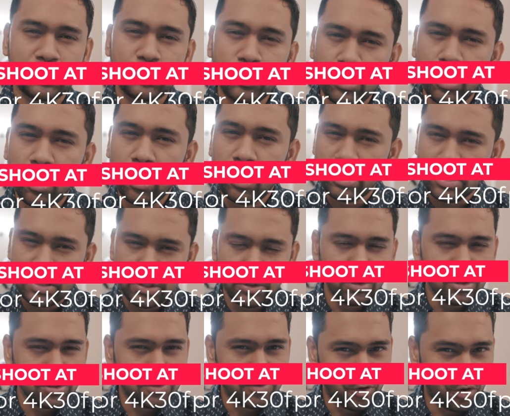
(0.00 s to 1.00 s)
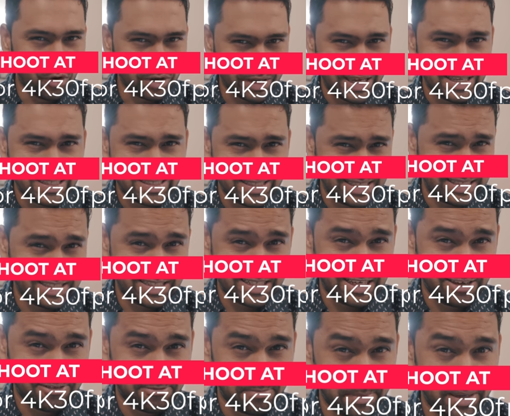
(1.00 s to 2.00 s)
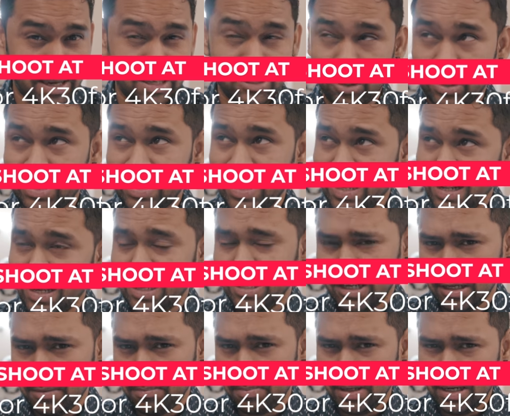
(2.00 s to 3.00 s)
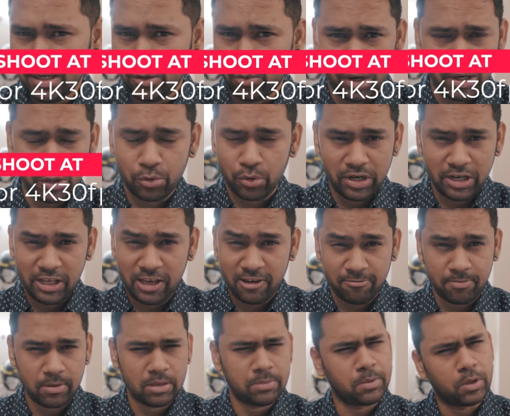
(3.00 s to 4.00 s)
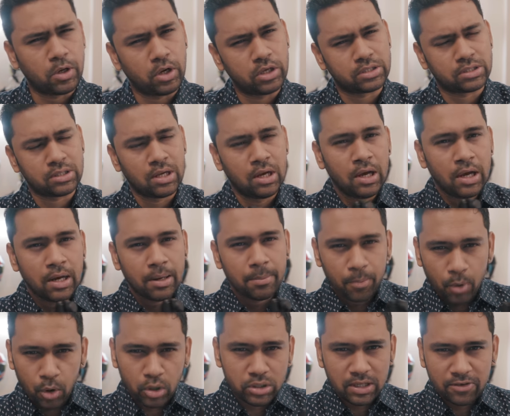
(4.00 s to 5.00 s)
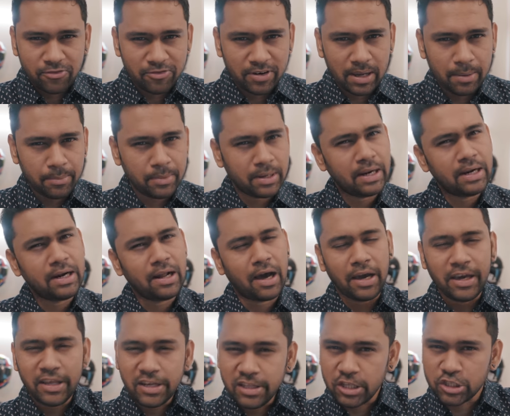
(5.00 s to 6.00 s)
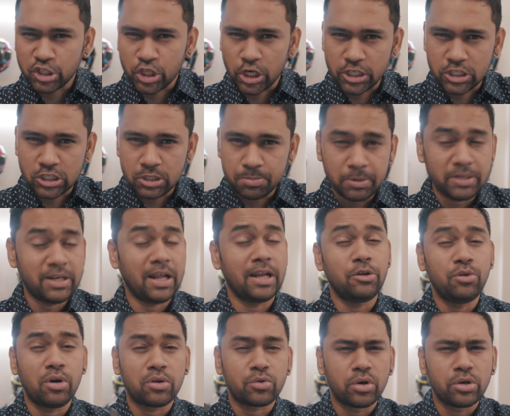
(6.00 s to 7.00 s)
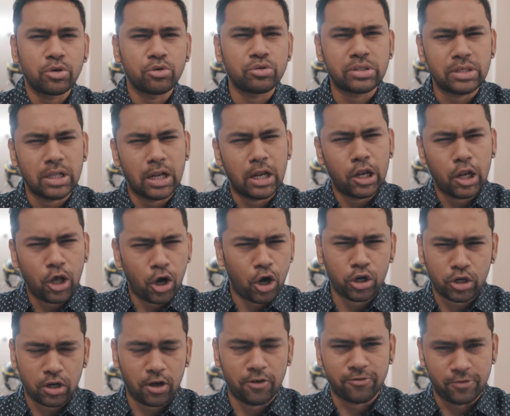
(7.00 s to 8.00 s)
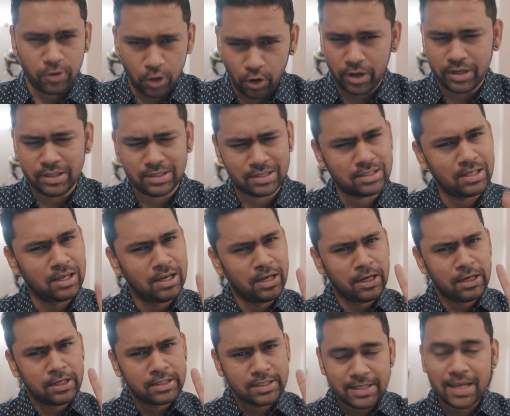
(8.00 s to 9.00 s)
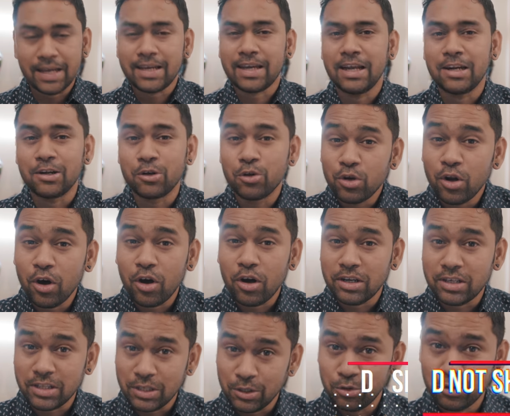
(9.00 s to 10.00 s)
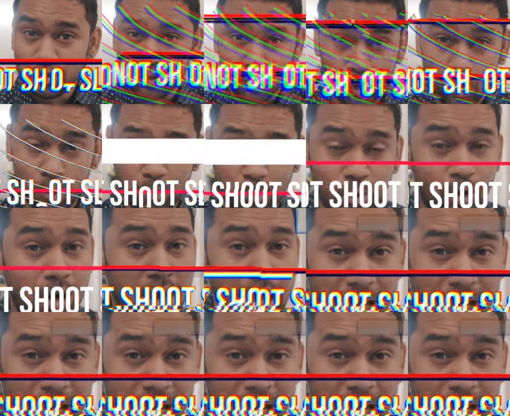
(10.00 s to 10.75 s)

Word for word: Do not use 4K 60 fps or 1080p 120 fps, because more the frame rate, higher the shutter speed, and you are going to see a lot of noise. Second, do not use slow-mo.